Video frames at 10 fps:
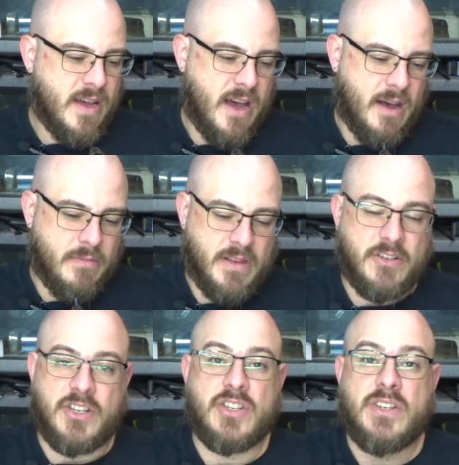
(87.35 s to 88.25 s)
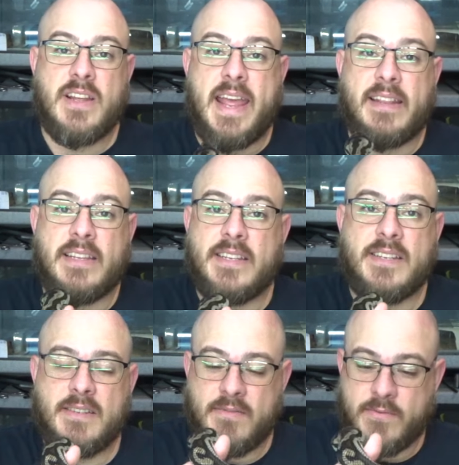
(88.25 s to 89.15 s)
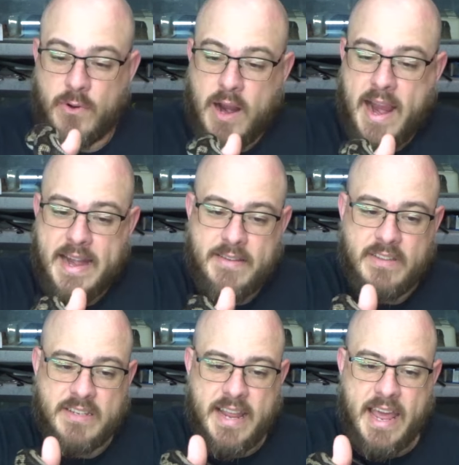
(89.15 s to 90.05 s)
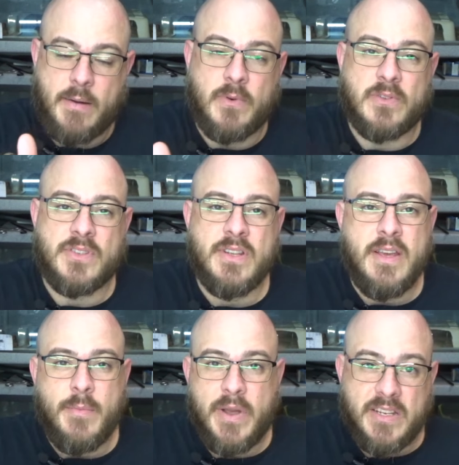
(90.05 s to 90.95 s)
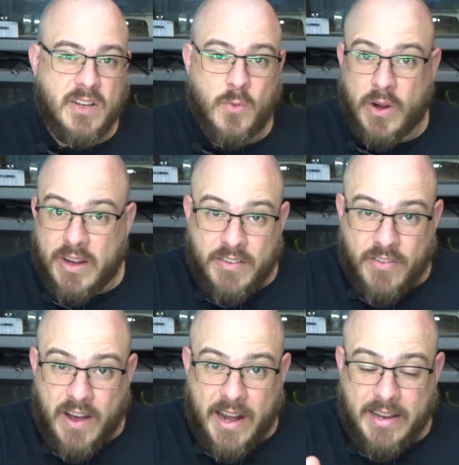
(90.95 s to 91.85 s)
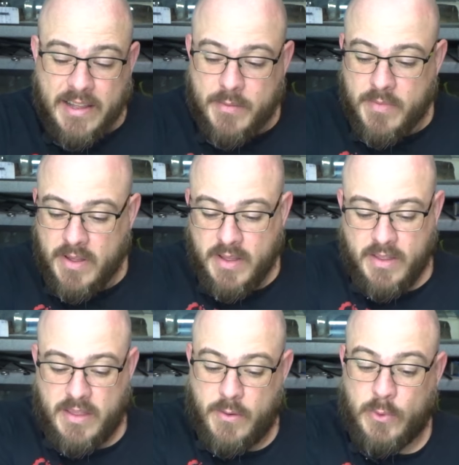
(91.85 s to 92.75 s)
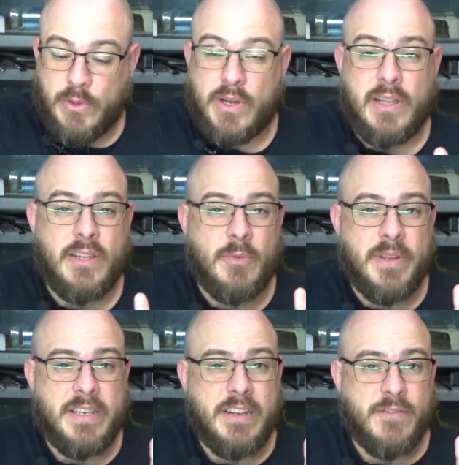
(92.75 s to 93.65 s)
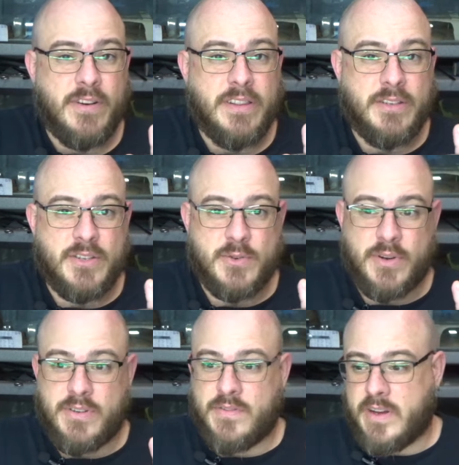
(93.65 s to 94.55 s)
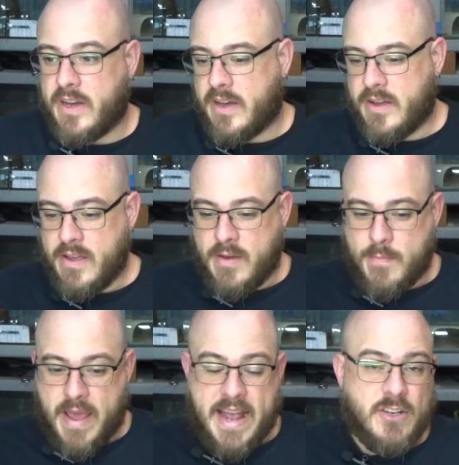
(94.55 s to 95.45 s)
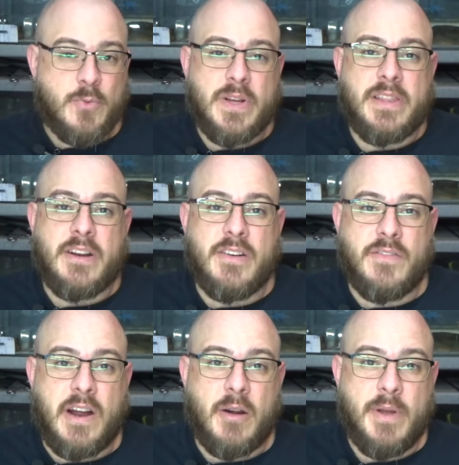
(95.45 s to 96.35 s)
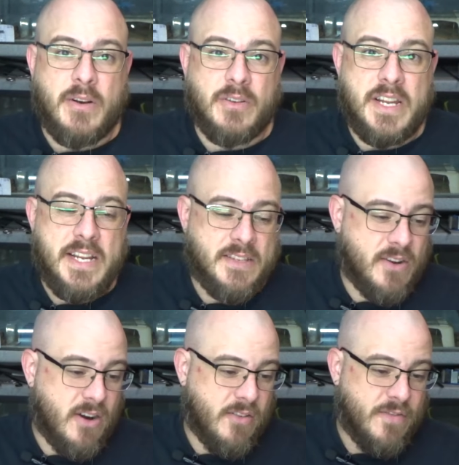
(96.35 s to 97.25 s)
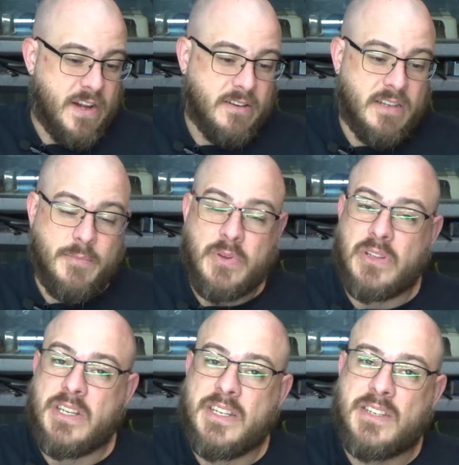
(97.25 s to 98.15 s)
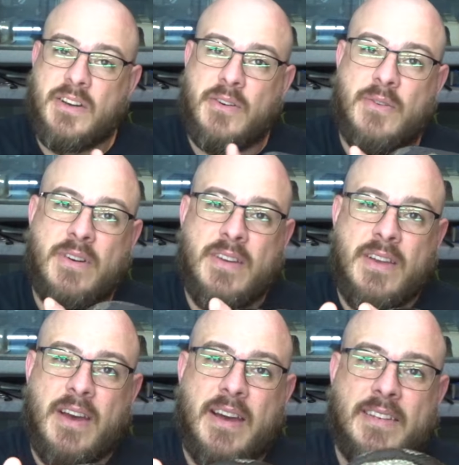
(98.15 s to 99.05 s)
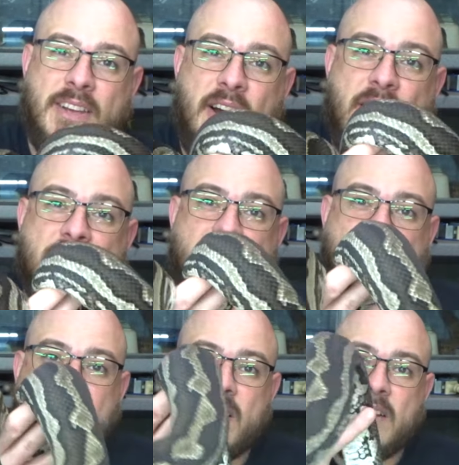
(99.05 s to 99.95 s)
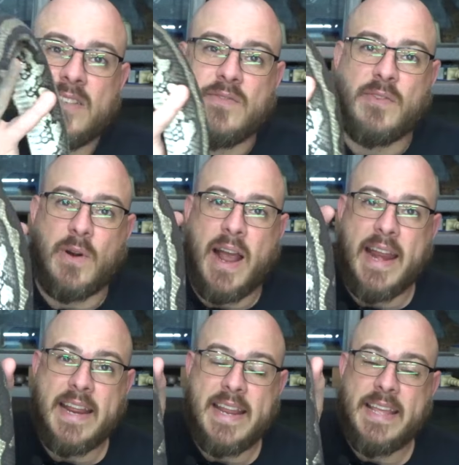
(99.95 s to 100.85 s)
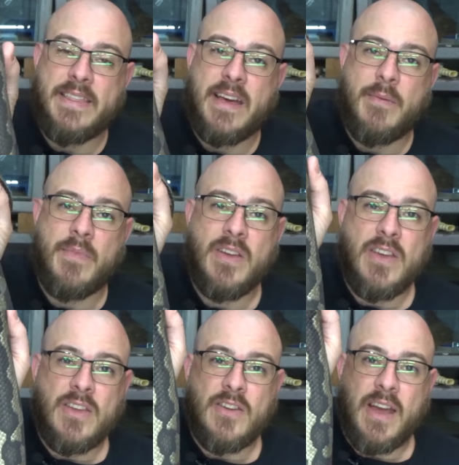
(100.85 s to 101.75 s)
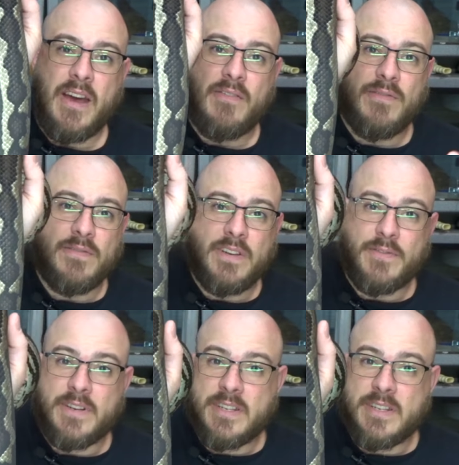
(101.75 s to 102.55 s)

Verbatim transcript: Uh, they're just endless variety of these animals based on where you find them. They will look a little bit different. They'll sort of uh, match what their environmental needs are phenotypically. So uh, tons and tons of variety in them. You have different